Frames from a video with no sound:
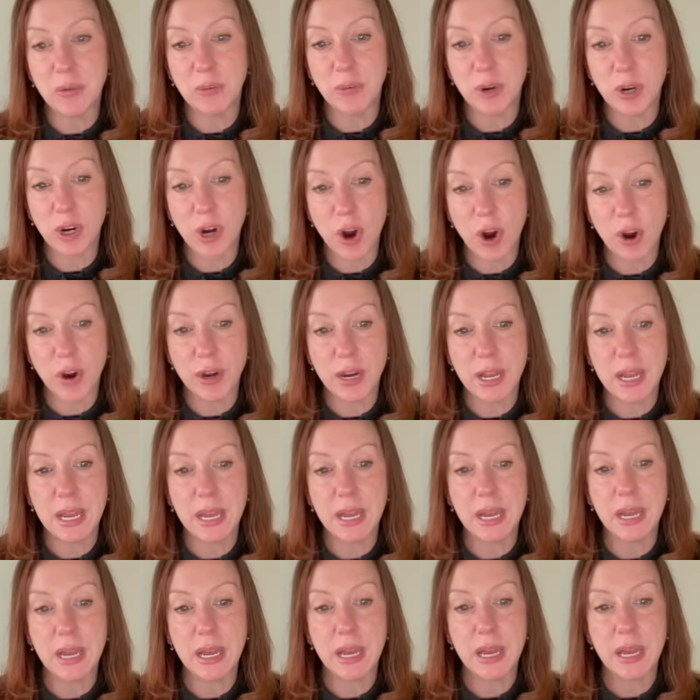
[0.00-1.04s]

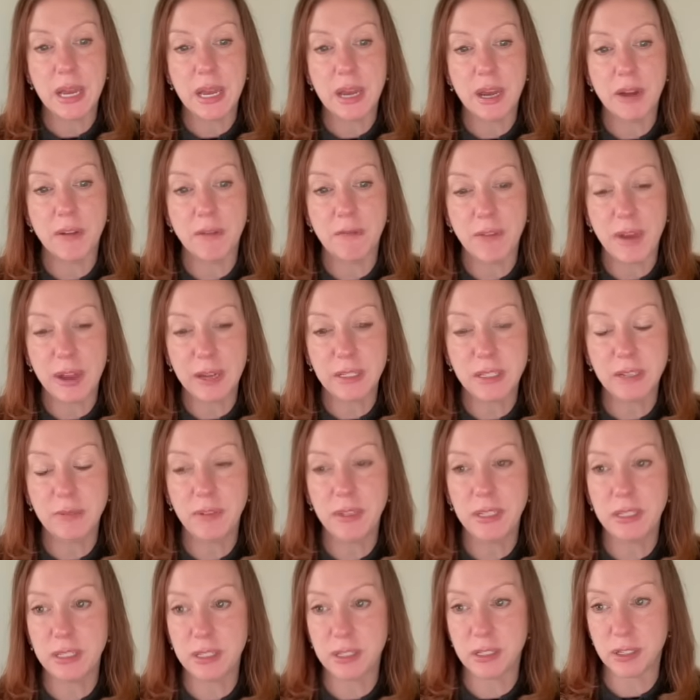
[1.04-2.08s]
regarding
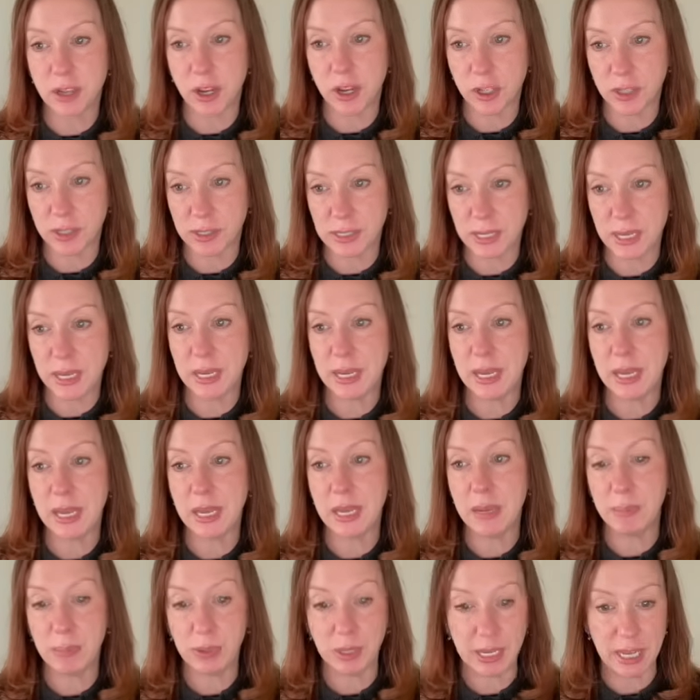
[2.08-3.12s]
effectively discussing
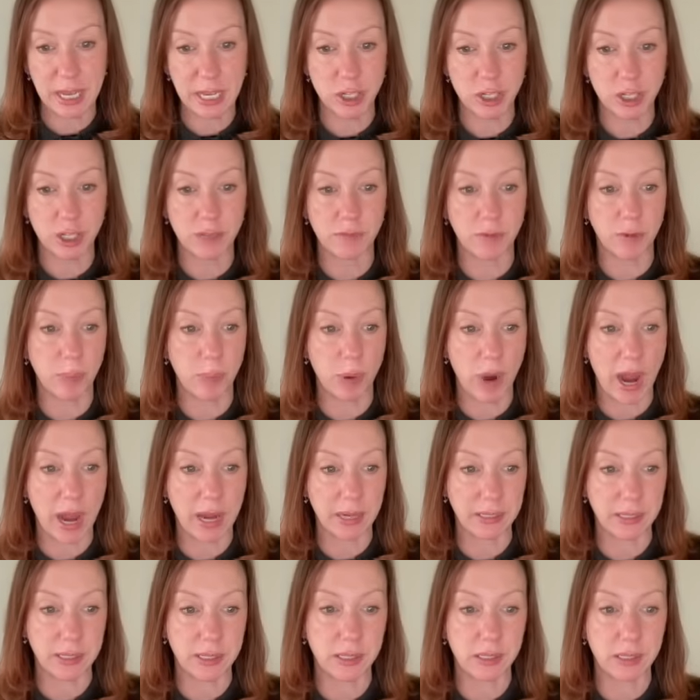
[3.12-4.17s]
implications for
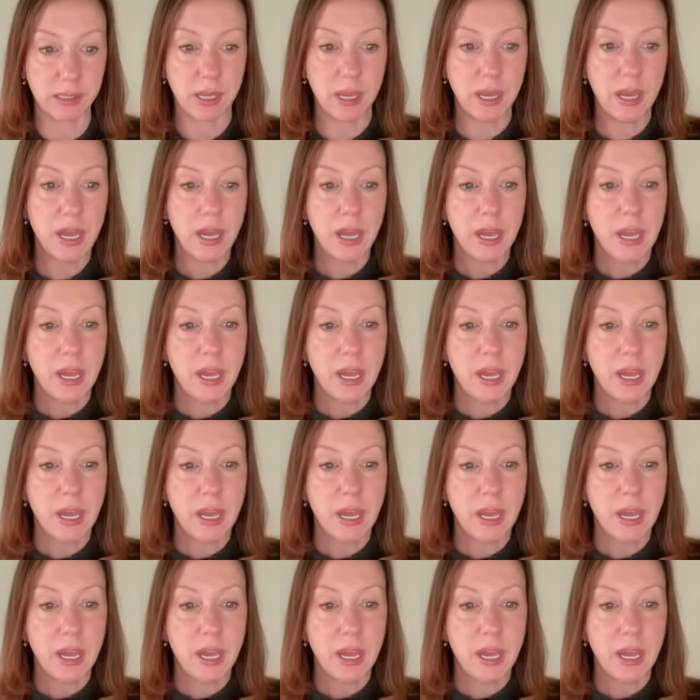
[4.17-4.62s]
practice.